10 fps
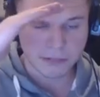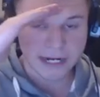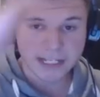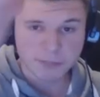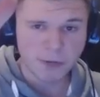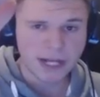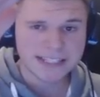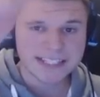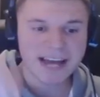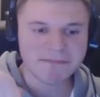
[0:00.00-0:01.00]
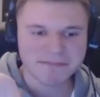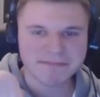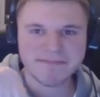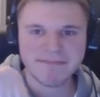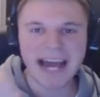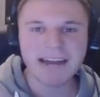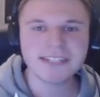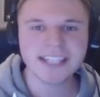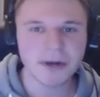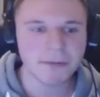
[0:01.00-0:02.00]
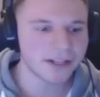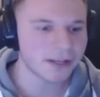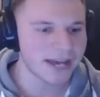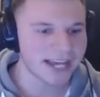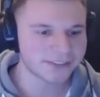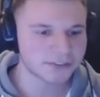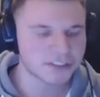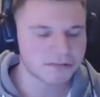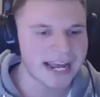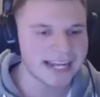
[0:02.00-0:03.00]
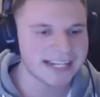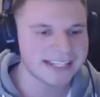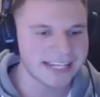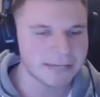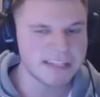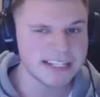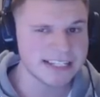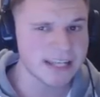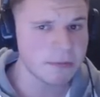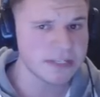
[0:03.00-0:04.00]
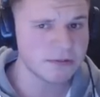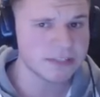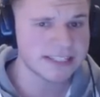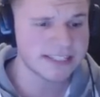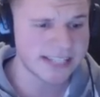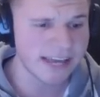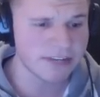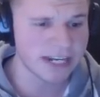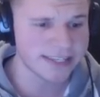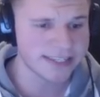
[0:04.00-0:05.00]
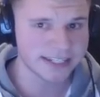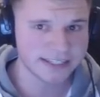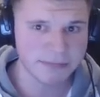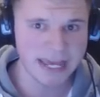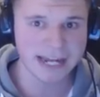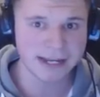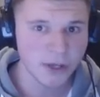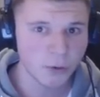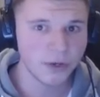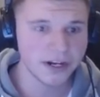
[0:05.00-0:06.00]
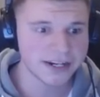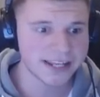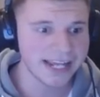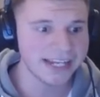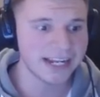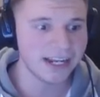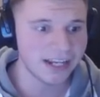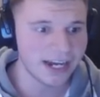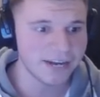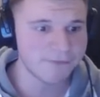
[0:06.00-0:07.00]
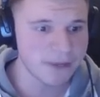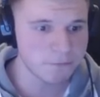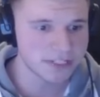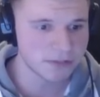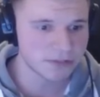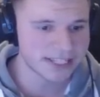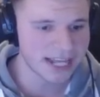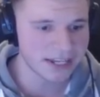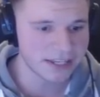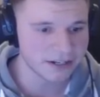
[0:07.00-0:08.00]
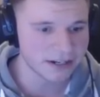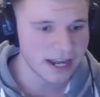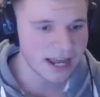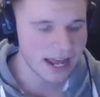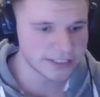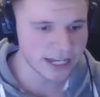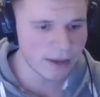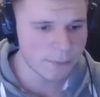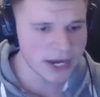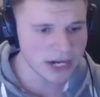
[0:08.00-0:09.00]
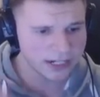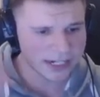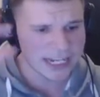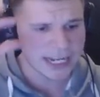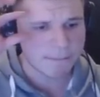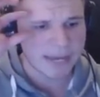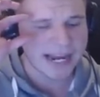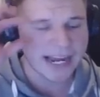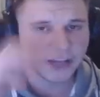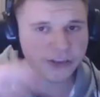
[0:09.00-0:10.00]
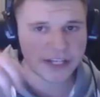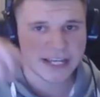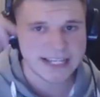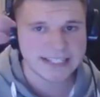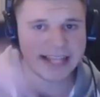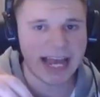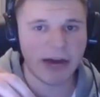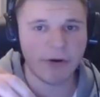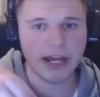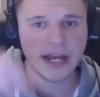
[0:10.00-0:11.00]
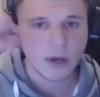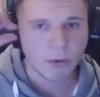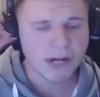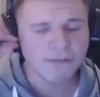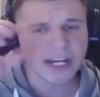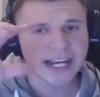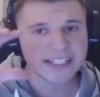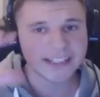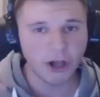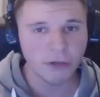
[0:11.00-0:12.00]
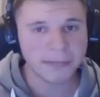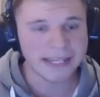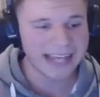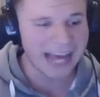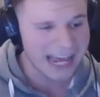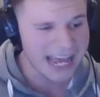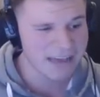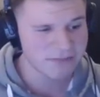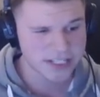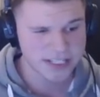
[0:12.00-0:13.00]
Alright guys, what's up? My name is Tony, welcome back to Stranded Deep. This is episode 7, I think. Man, we are getting a lot of episodes done here. So apparently, my health is down. One of you guys told me I have